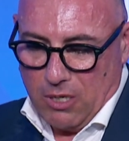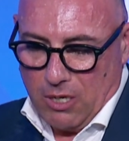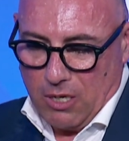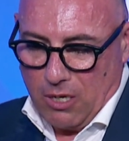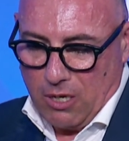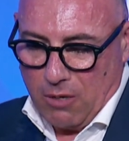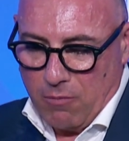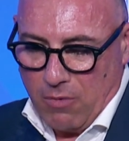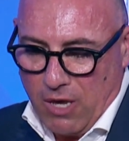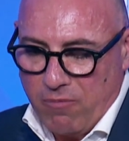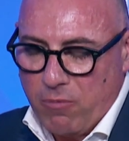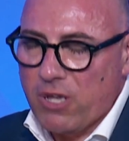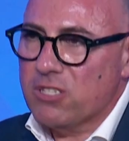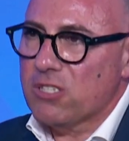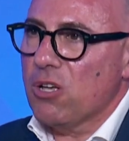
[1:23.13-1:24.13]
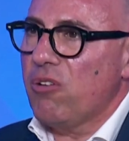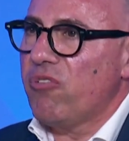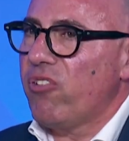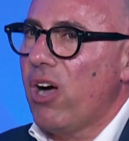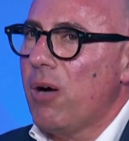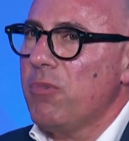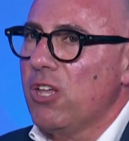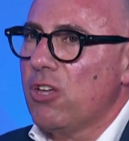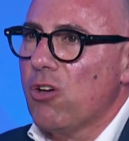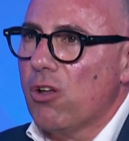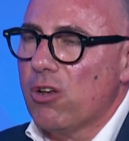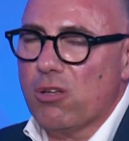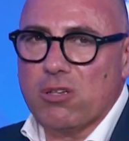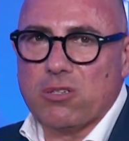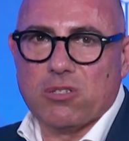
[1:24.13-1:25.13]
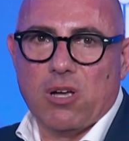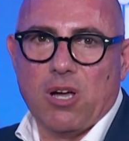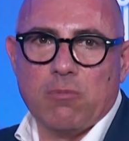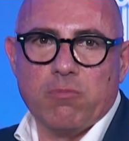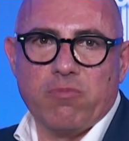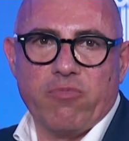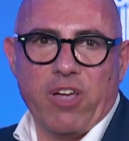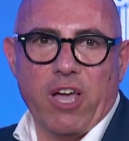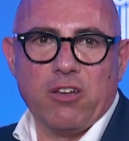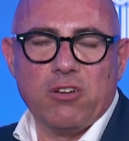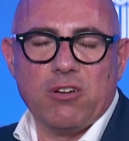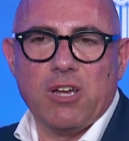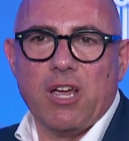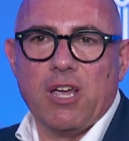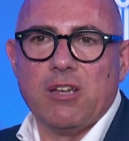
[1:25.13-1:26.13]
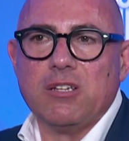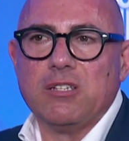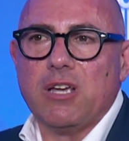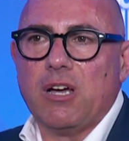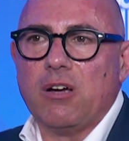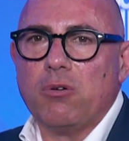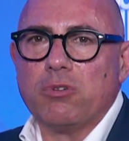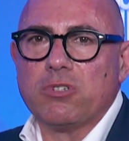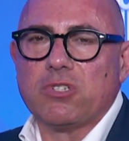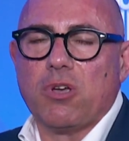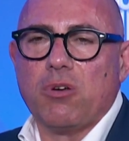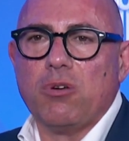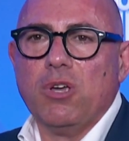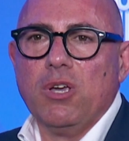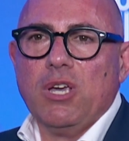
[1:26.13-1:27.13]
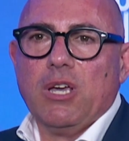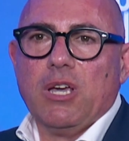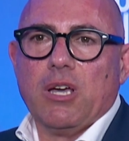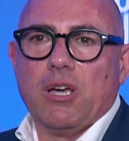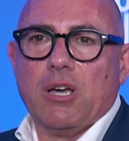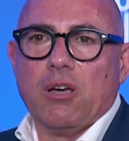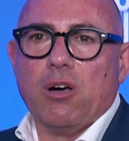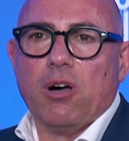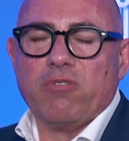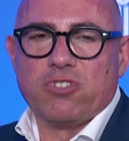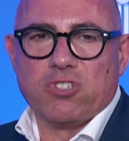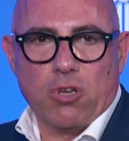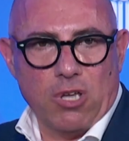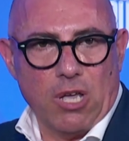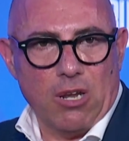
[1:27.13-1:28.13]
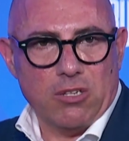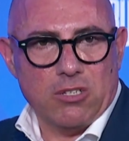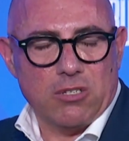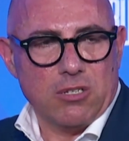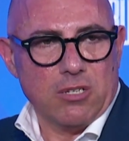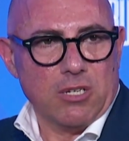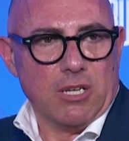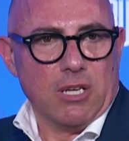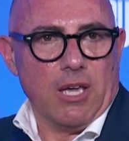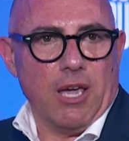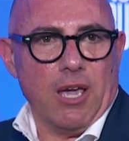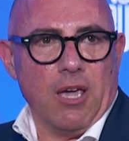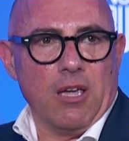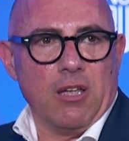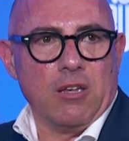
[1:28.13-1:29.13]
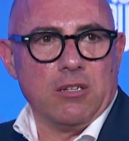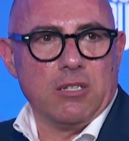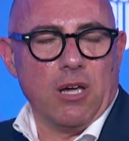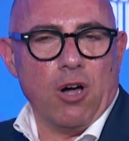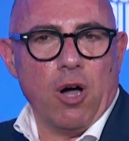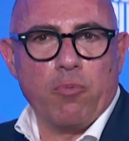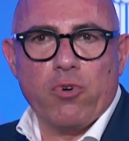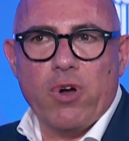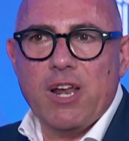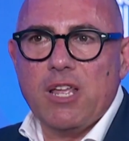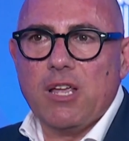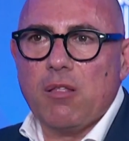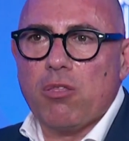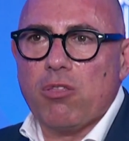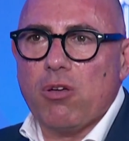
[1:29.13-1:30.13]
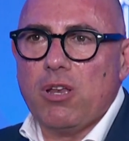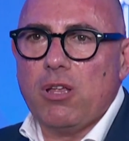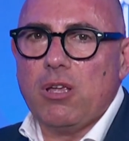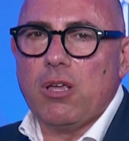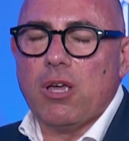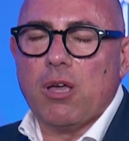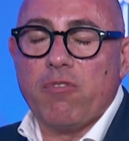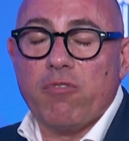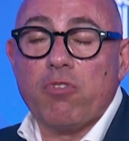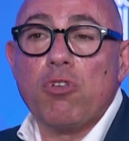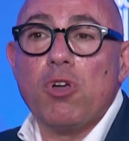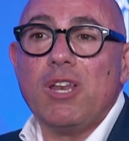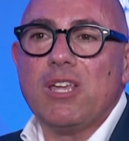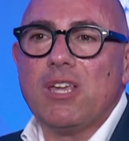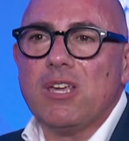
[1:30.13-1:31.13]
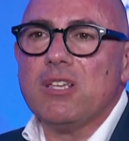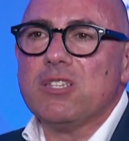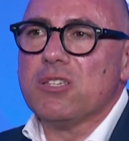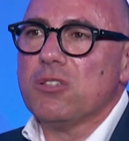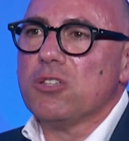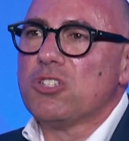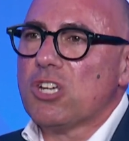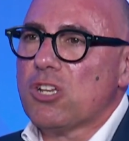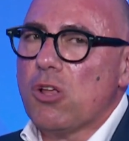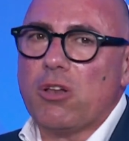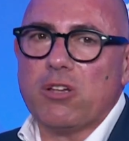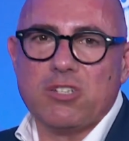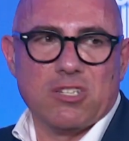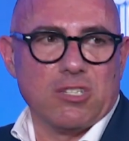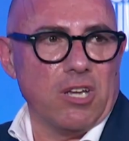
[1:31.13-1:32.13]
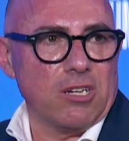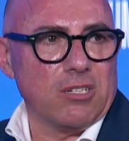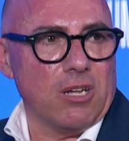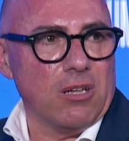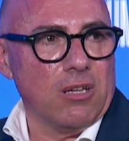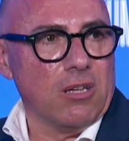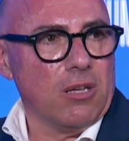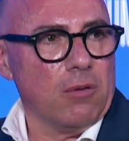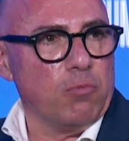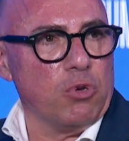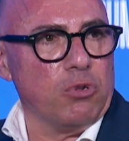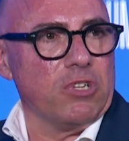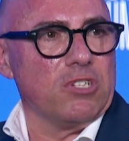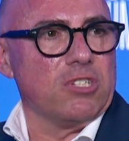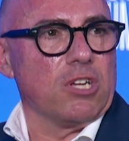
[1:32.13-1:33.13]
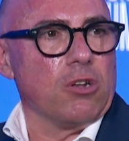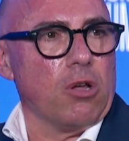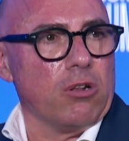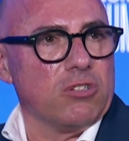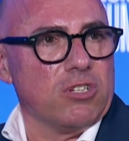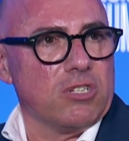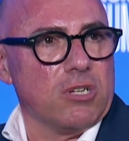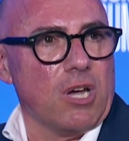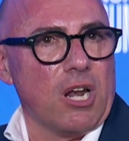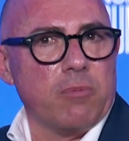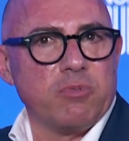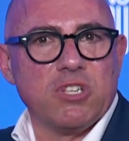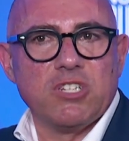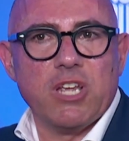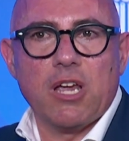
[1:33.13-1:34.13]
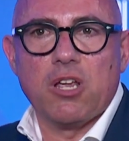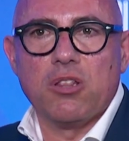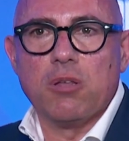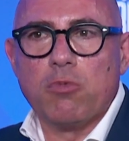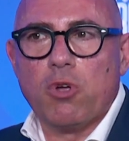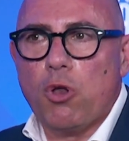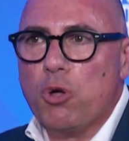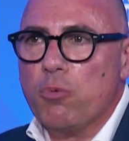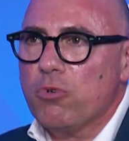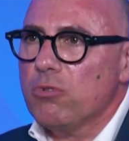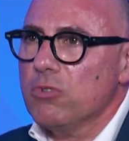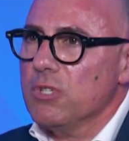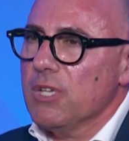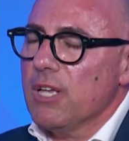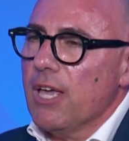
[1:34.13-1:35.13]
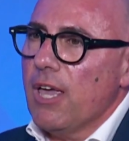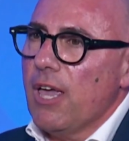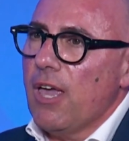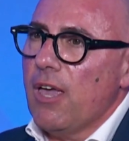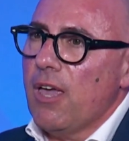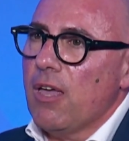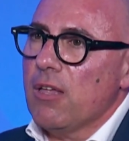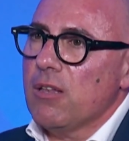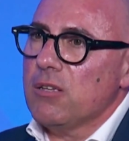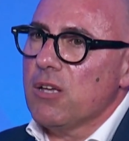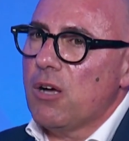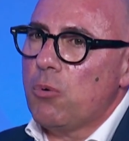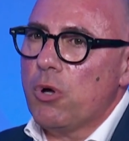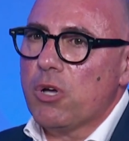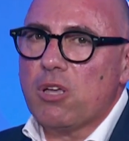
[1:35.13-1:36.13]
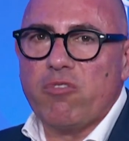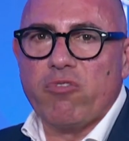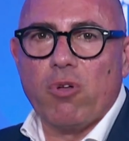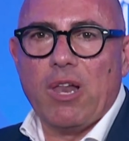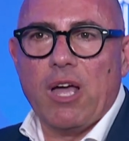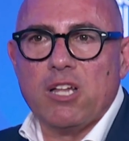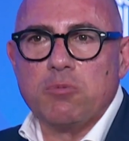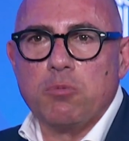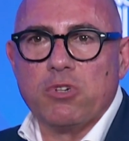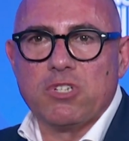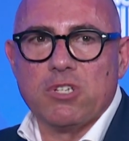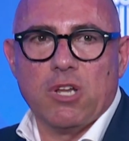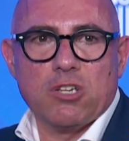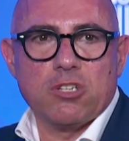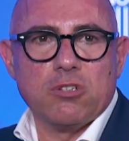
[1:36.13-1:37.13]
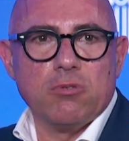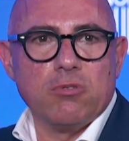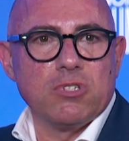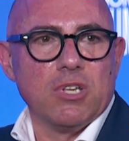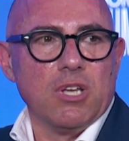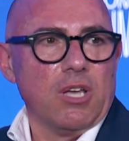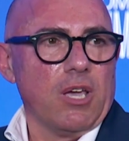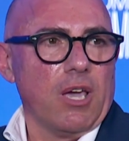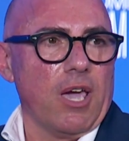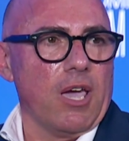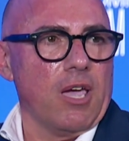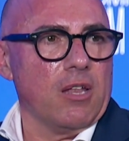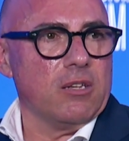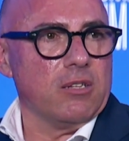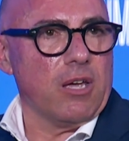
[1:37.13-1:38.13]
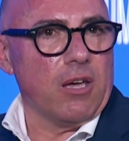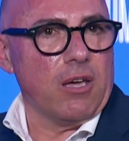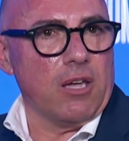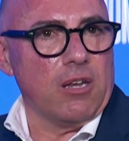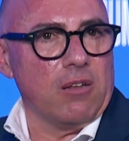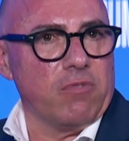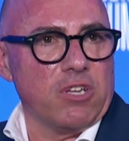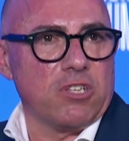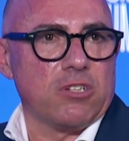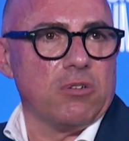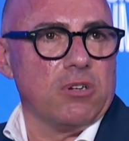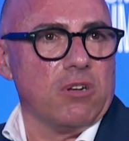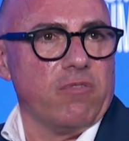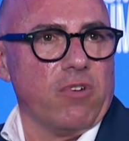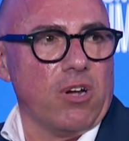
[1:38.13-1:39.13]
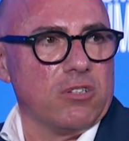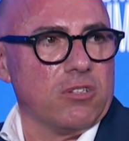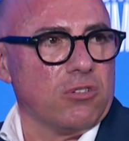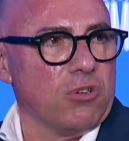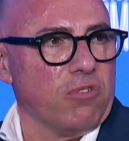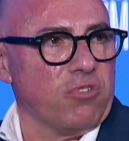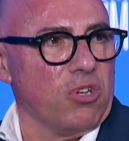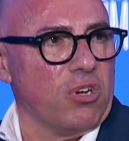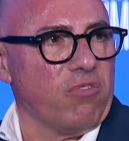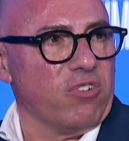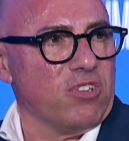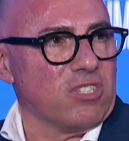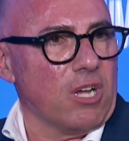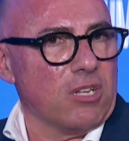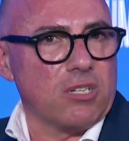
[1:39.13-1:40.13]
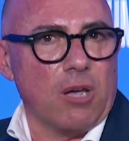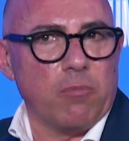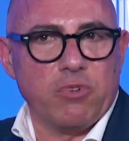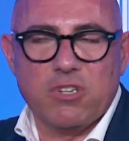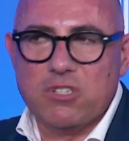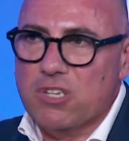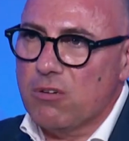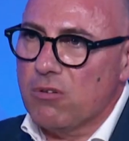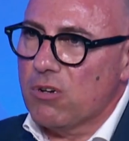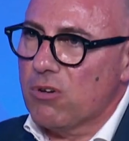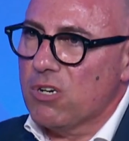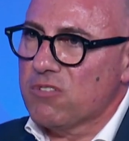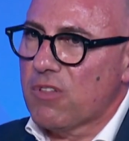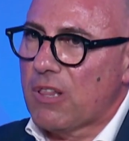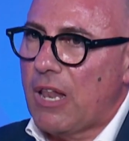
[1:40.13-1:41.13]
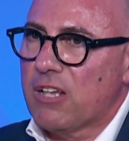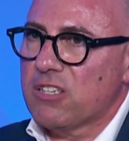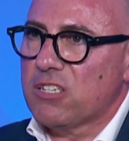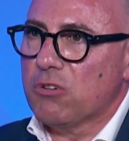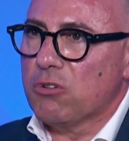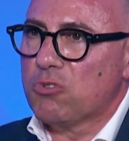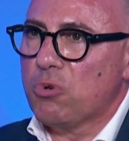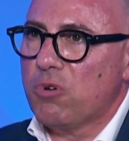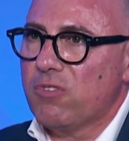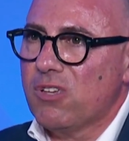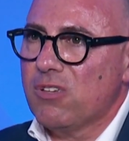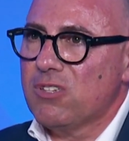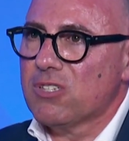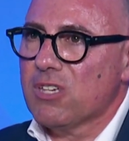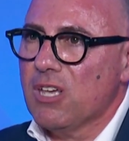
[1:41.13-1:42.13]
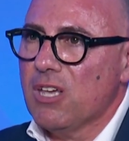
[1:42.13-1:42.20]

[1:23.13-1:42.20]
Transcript: And myself, I'm Gonios. I'm founder and also of Circulist, and operating in 30 years in the technology sector, building technology startups and taking them global, and working for large multinationals, and an investor and advisor to a few different SaaS companies here in Greece for the last 10 or 12 years.